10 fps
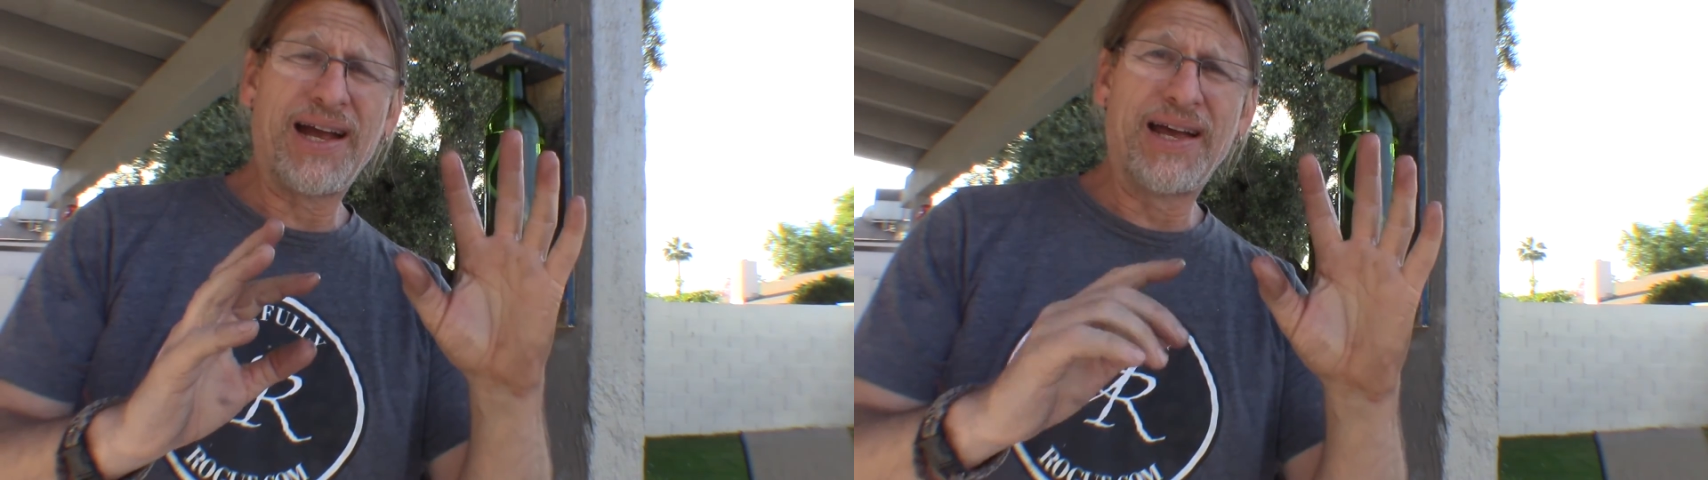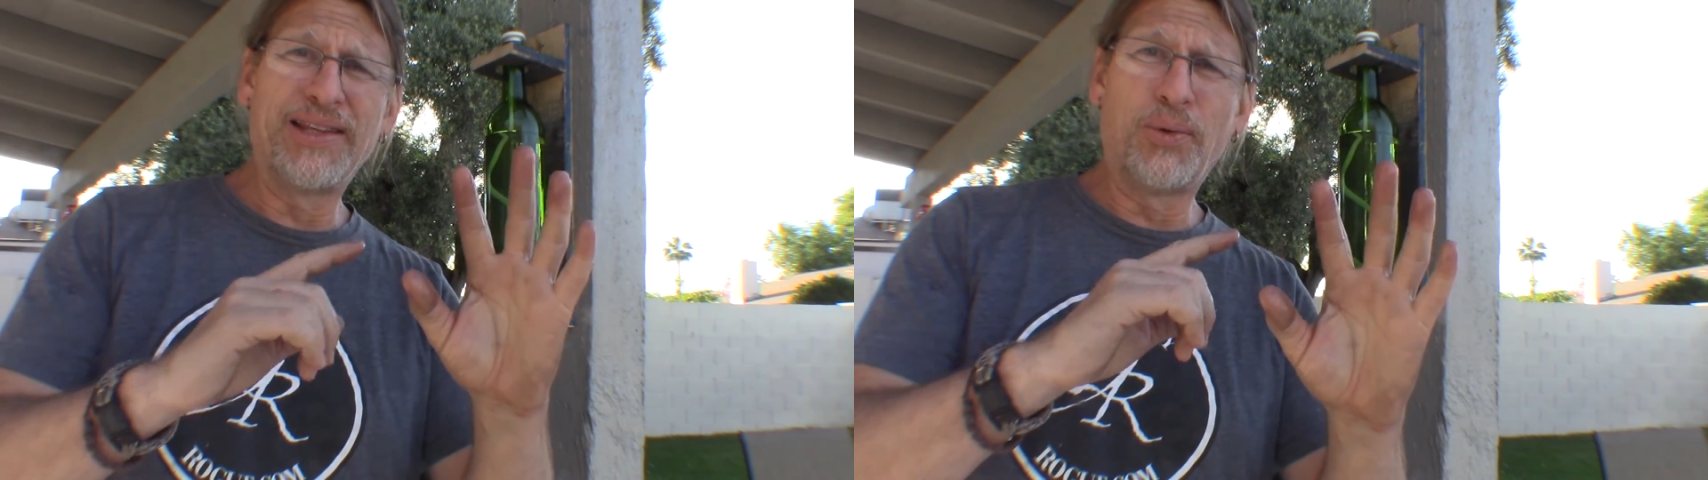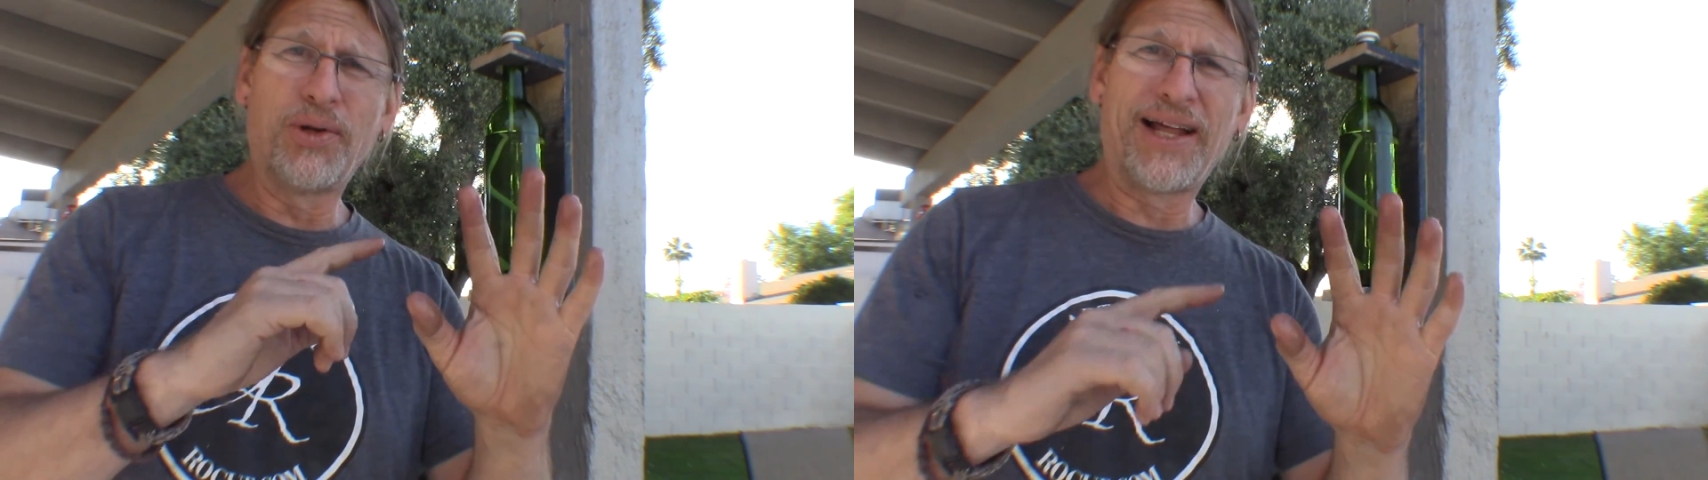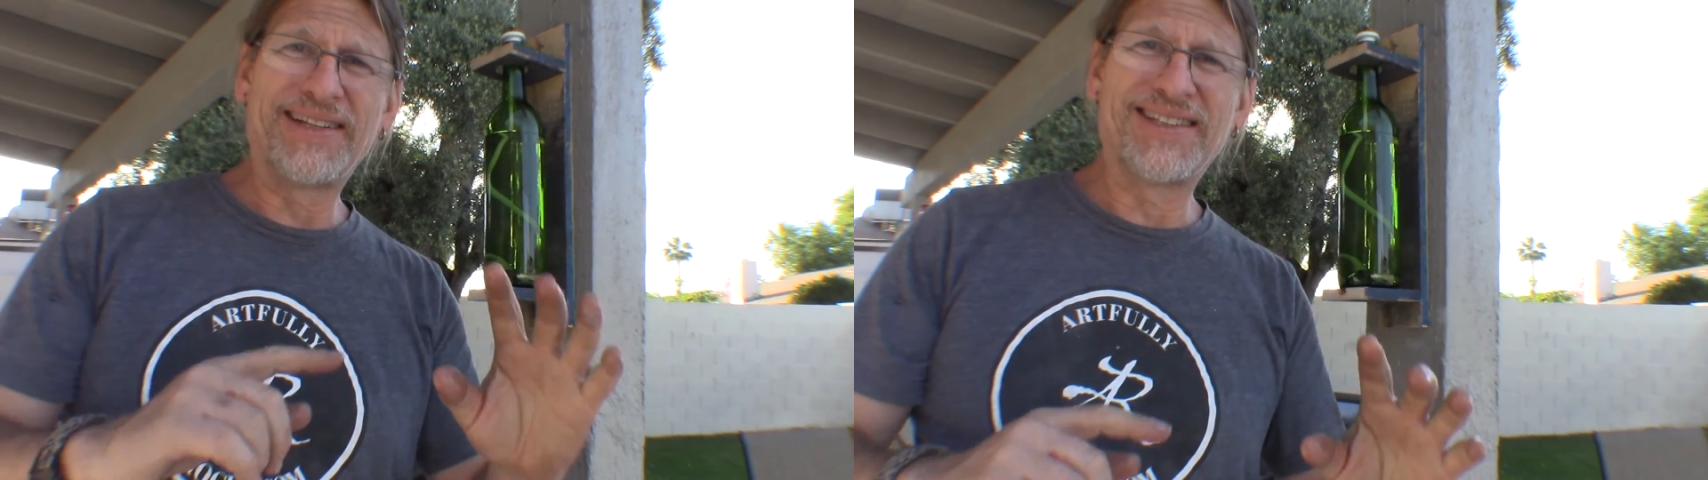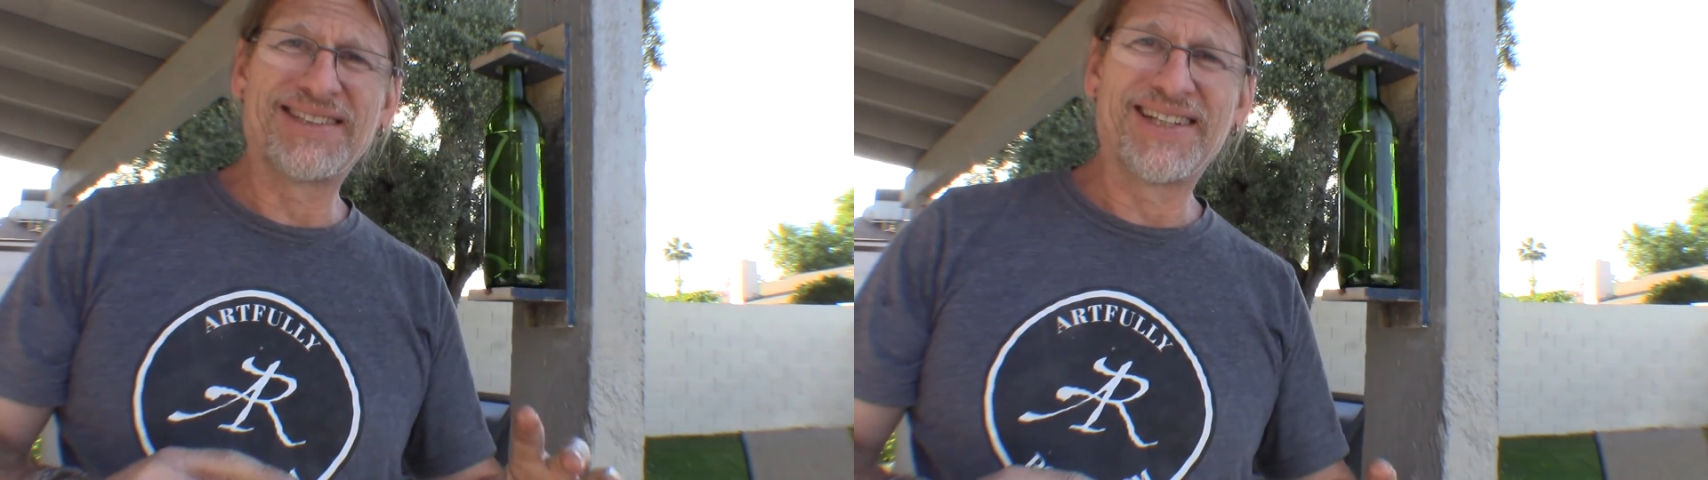and then we'll
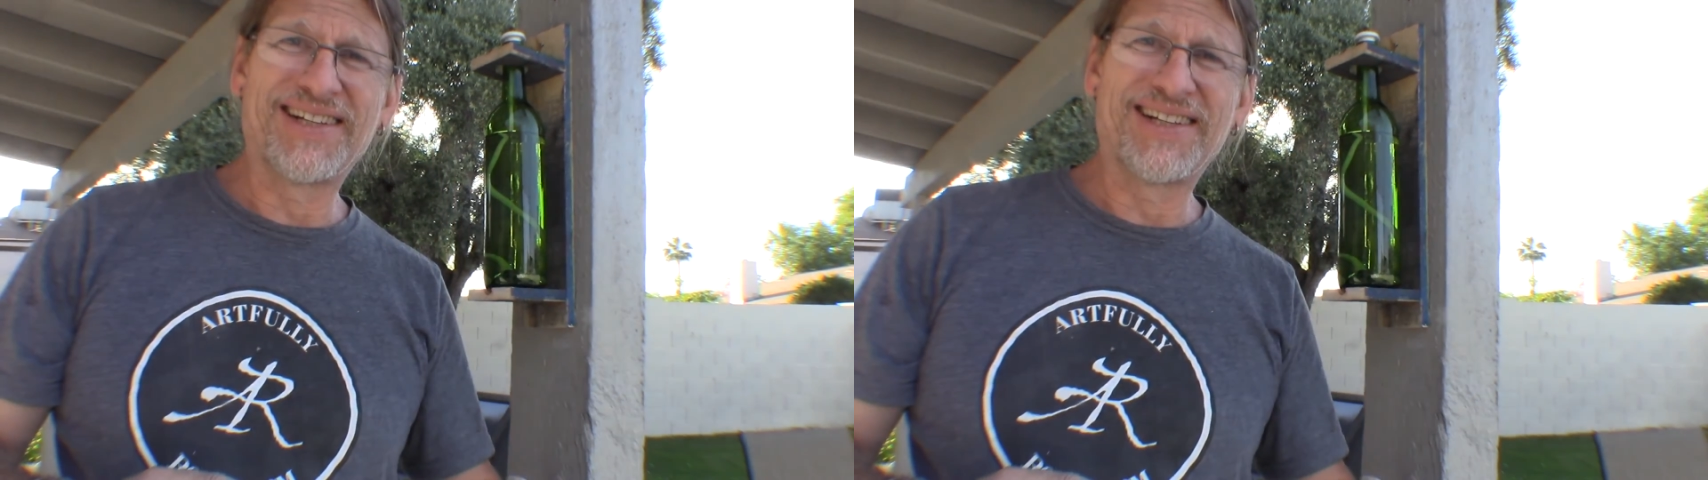light this thing.